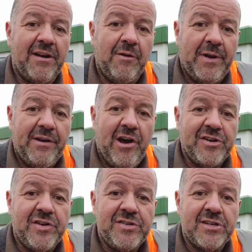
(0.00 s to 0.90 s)
little bit of
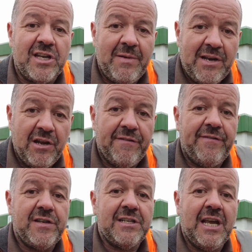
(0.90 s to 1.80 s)
nitrogen is just going to be
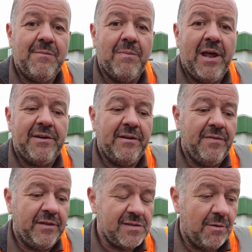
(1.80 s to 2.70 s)
enough just to keep the plant
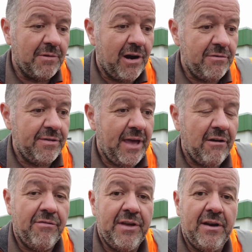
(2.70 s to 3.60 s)
and the top growth
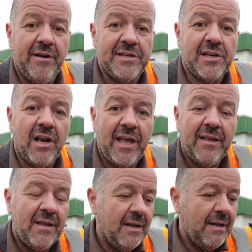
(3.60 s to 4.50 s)
healthy and a nice colour.
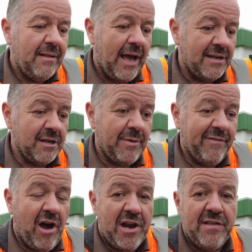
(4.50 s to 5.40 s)
There's a little bit
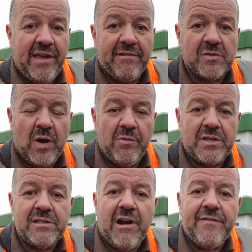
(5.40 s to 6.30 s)
of iron in there as well,
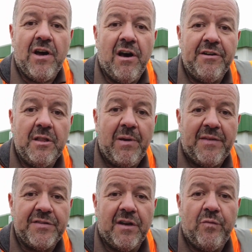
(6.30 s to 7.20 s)
which is great for hardening the
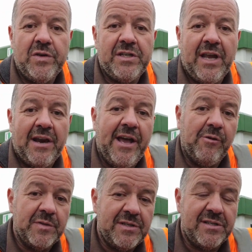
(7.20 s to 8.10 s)
plant off, which again
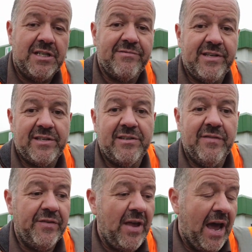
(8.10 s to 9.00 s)
helps disease
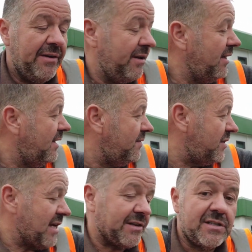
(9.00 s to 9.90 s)
resistance and
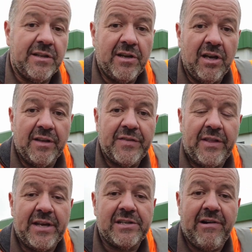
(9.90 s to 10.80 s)
just adds to the colour, so
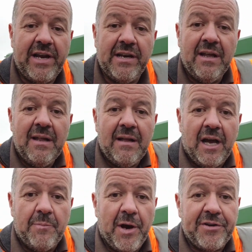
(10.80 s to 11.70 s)
that's great.
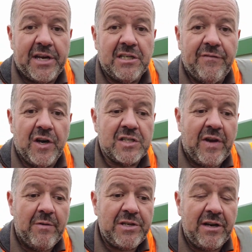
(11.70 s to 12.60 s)
The potash and the
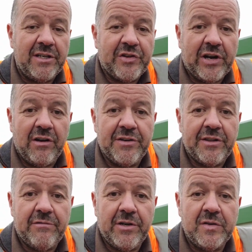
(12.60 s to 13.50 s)
phosphate will gently trickle into
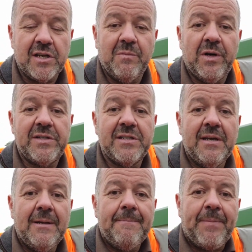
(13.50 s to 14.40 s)
the roots upwards
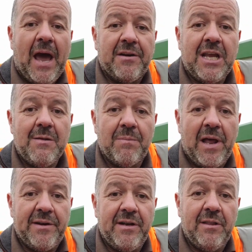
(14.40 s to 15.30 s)
and keep the
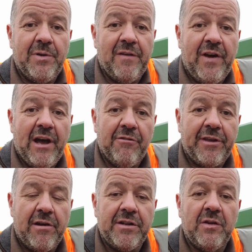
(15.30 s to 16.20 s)
plant in the perfect health
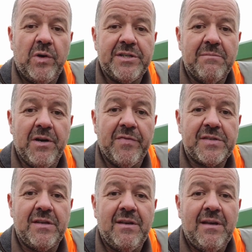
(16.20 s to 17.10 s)
going into the winter
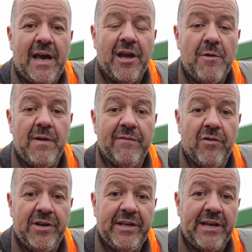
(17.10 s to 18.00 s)
months and hopefully
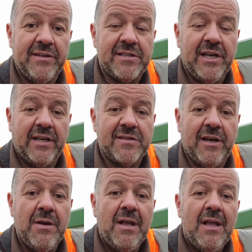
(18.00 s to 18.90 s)
avoid it getting sick.
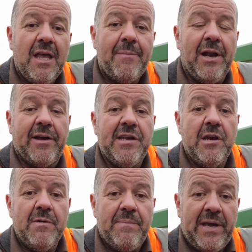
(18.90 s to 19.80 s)
So a bit like a
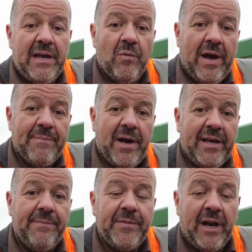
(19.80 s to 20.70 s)
human being, whereby,
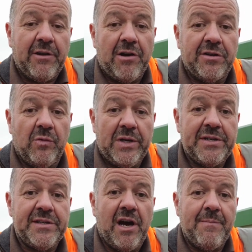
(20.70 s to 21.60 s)
you know, going into the
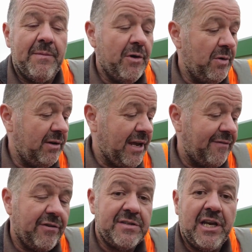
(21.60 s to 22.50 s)
winter time, the more we look
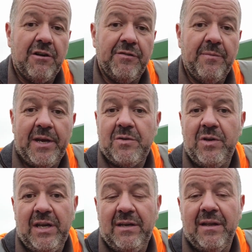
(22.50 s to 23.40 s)
after ourselves, the better
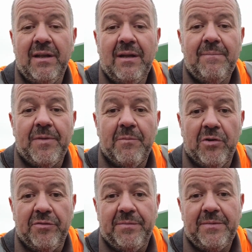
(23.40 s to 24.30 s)
we eat, the
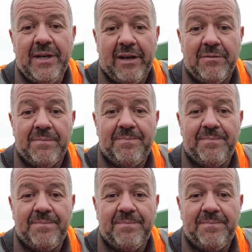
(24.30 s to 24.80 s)
more, you know,